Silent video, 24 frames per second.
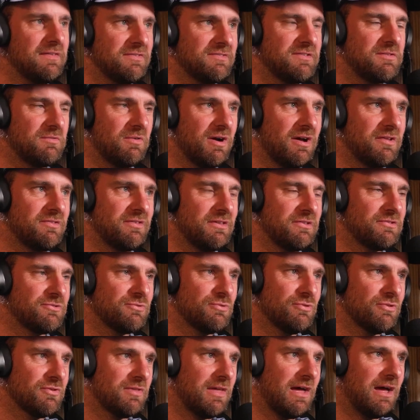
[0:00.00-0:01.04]
anti-rise, let's
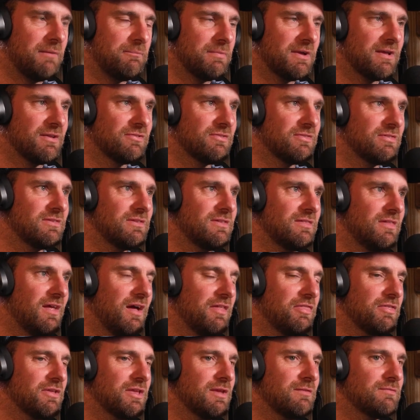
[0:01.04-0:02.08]
talk that, because
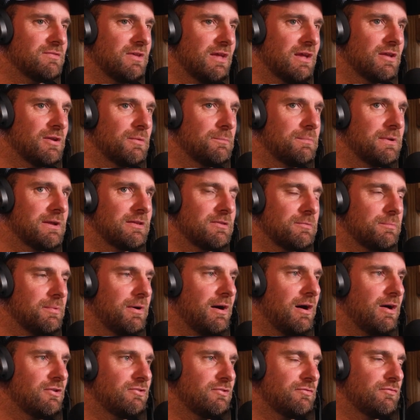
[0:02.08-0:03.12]
I think you've taken a big
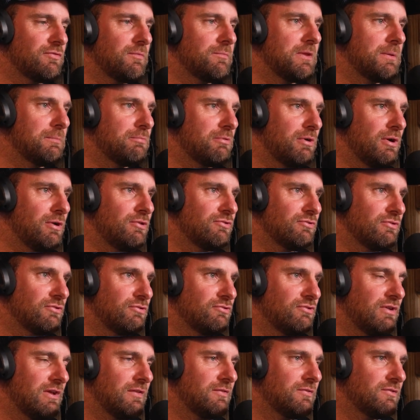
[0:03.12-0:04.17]
departure from the approach
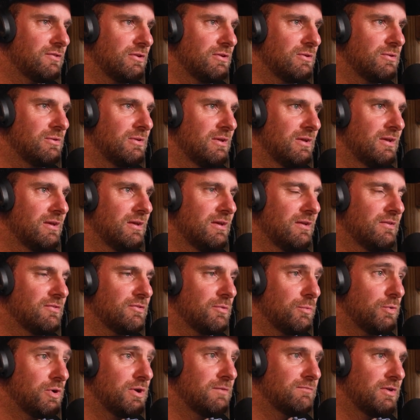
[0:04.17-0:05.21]
on Gen two
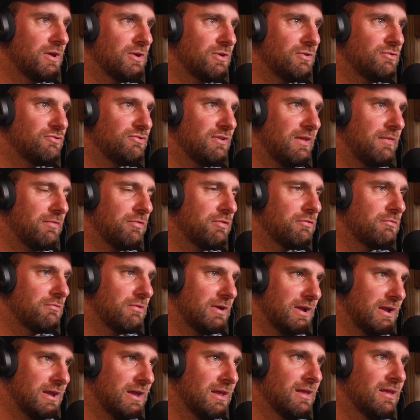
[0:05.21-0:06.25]
to what you've done on Gen
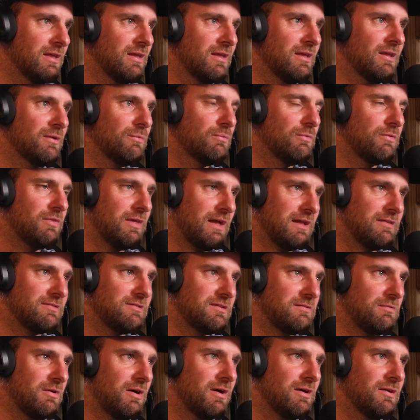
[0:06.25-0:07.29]
three with
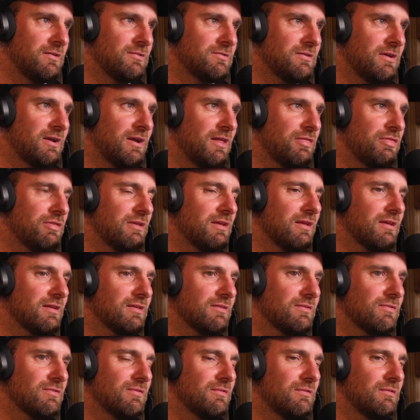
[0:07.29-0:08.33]
anti-rise. And I
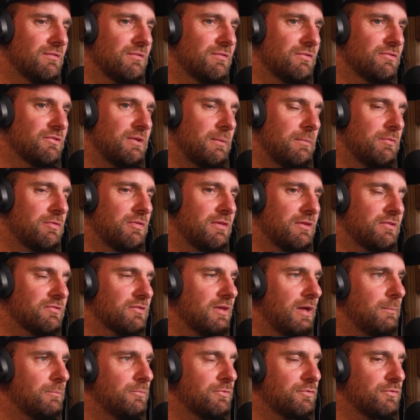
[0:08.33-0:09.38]
think some of this
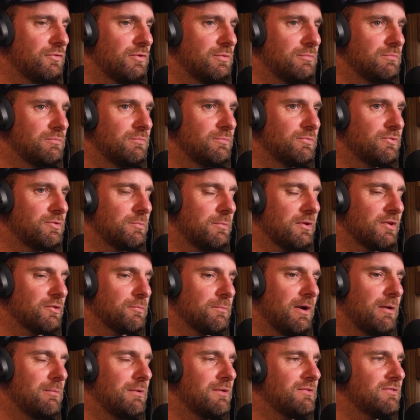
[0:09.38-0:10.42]
comes from some
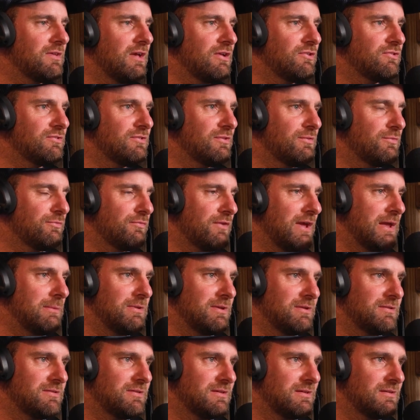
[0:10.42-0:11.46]
experimentation that
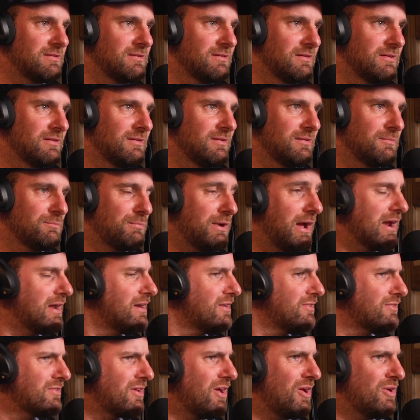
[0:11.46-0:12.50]
Fabian did back
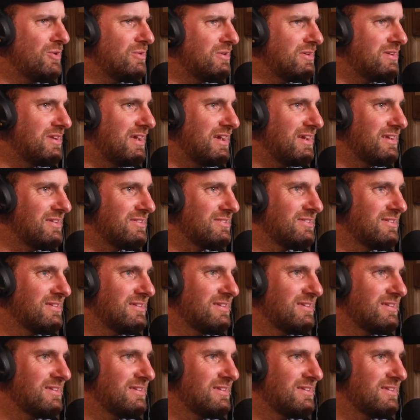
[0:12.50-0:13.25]
in his Kona days.